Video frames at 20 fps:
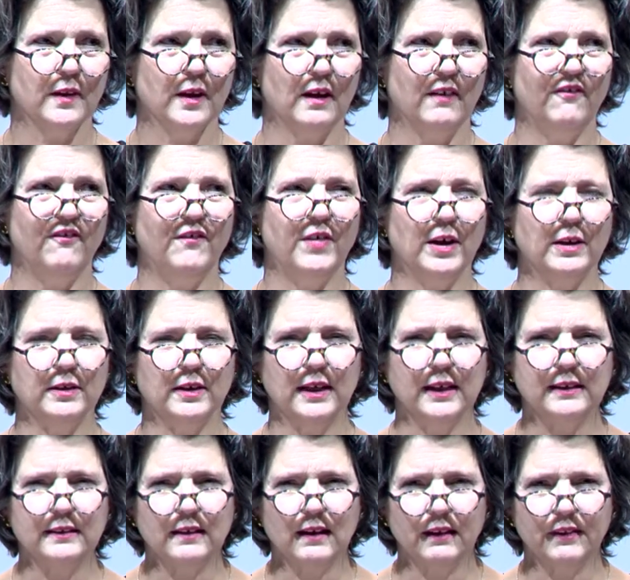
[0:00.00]
I felt
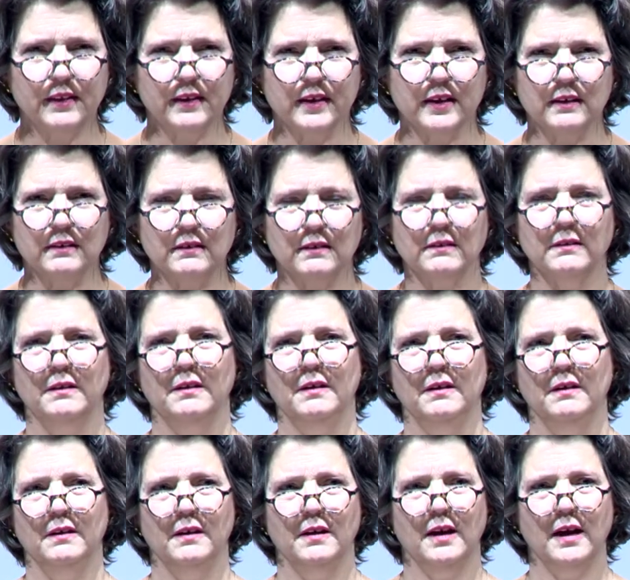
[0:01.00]
like nothing.
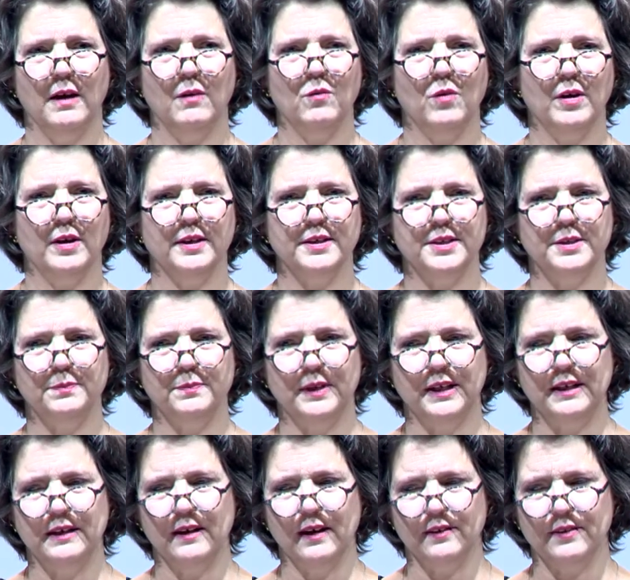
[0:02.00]
I wanted to
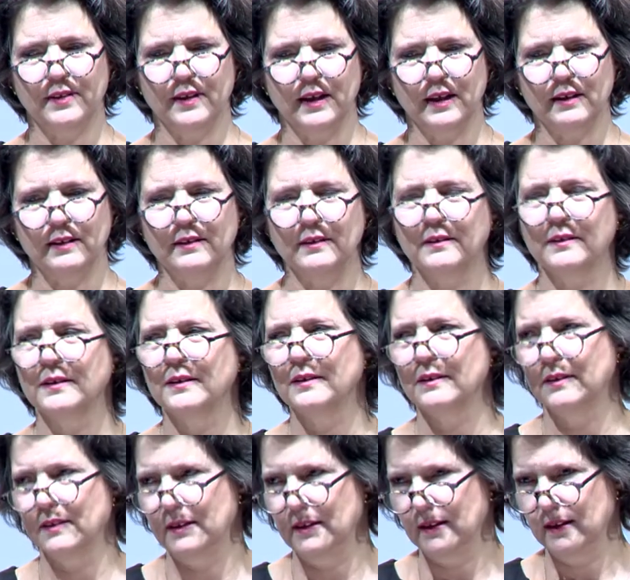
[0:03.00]
be nothing.
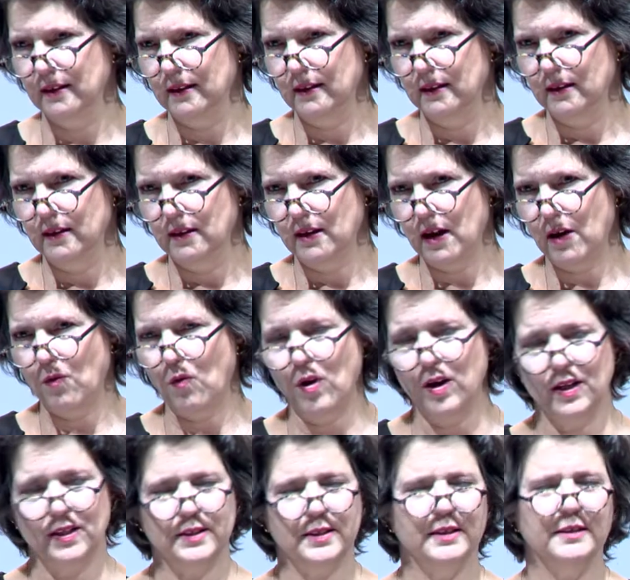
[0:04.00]
I
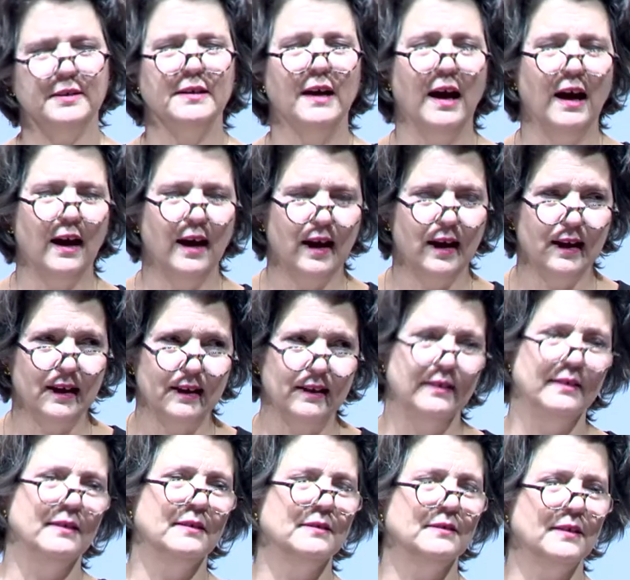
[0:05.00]
wanted to die.
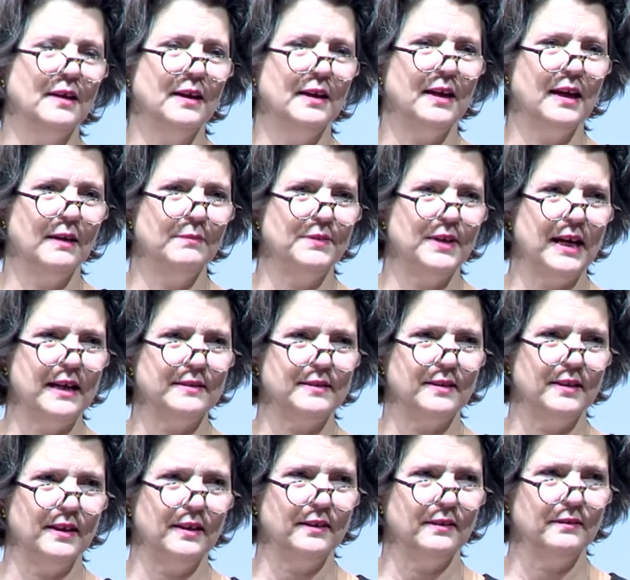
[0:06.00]
I kept
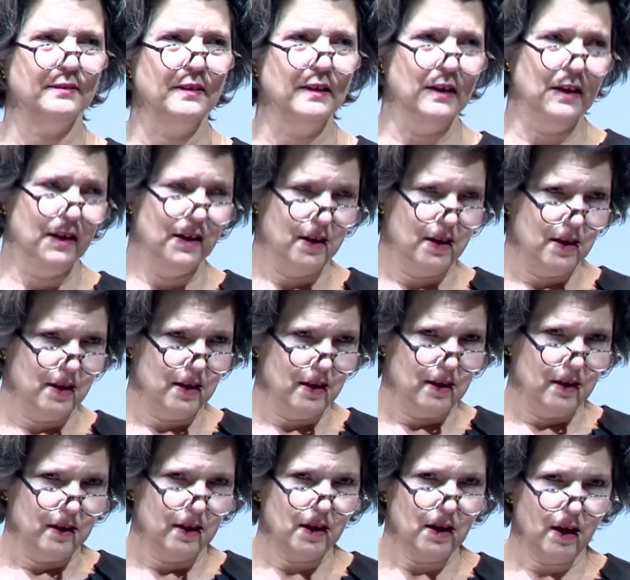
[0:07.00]
asking
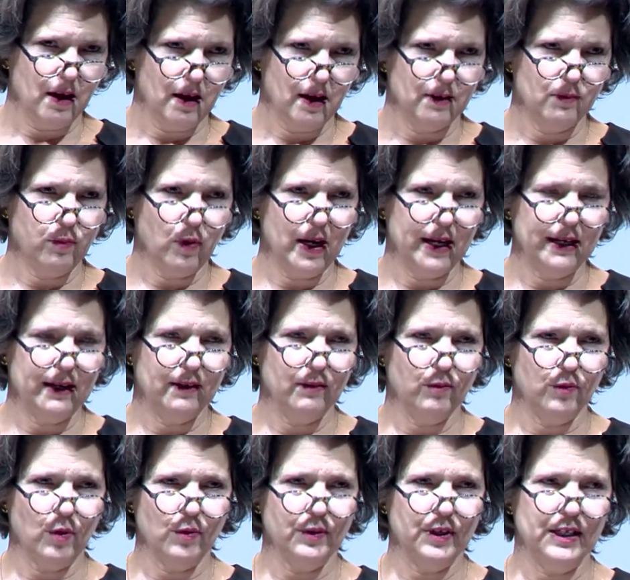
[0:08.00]
God, why
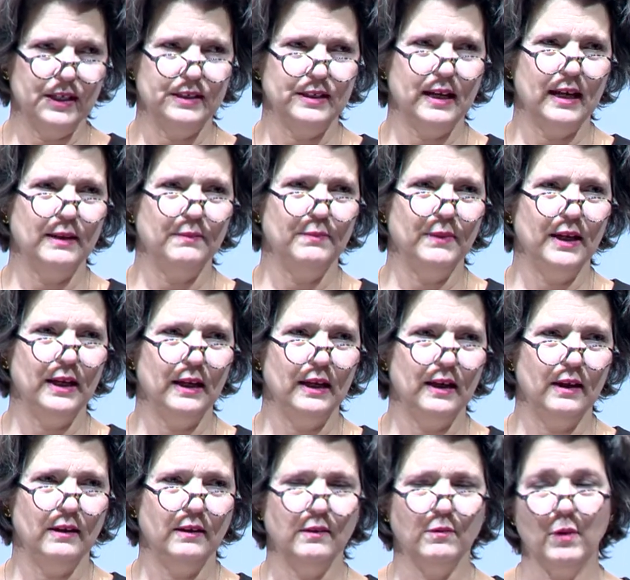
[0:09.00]
won't he take
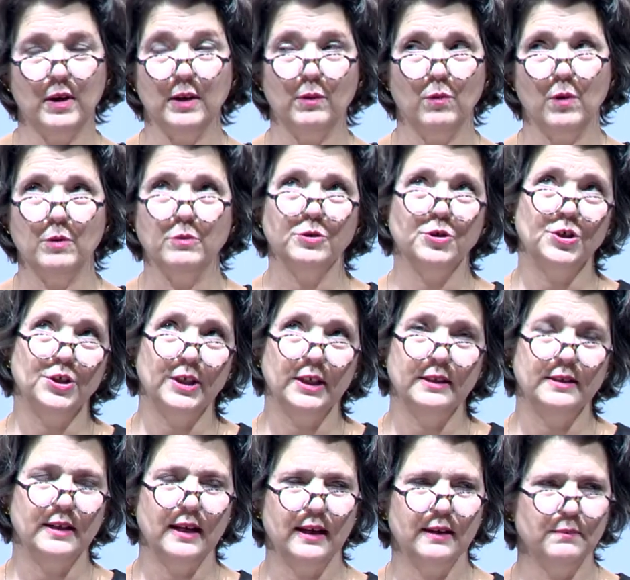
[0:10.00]
me? Why won't she
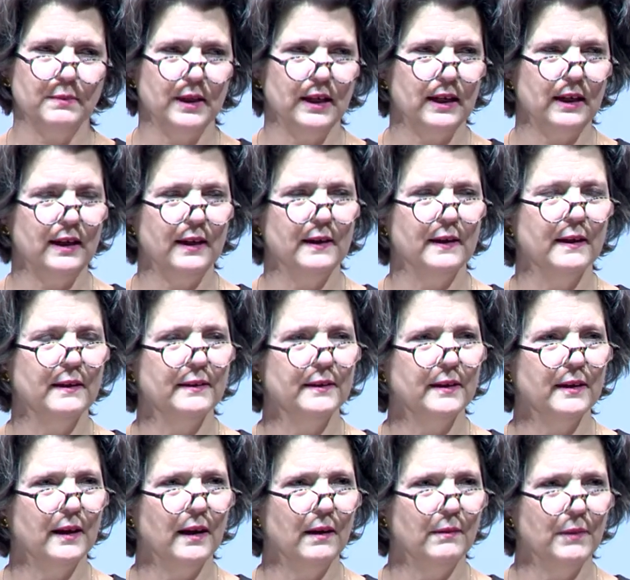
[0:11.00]
take me?
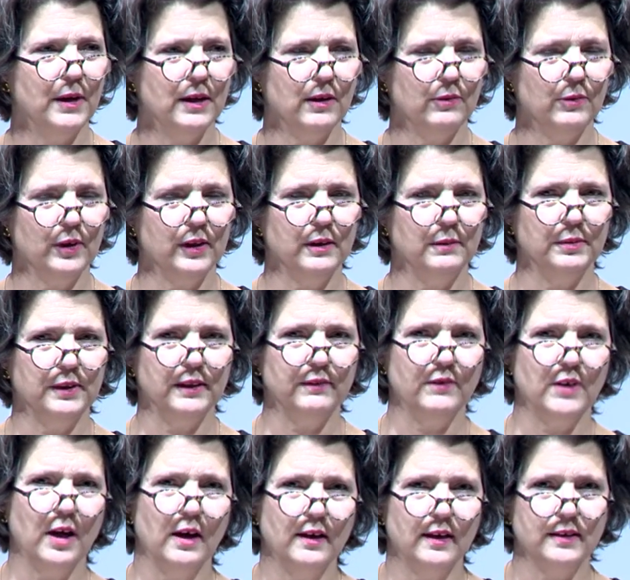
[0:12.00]
I don't really believe
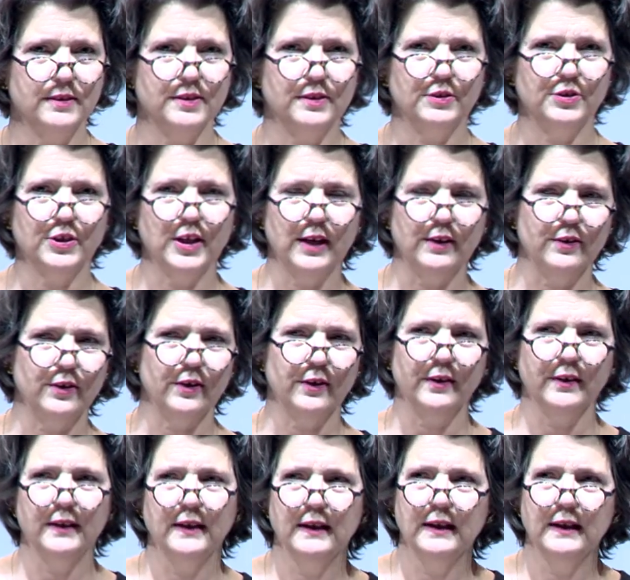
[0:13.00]
God has a gender.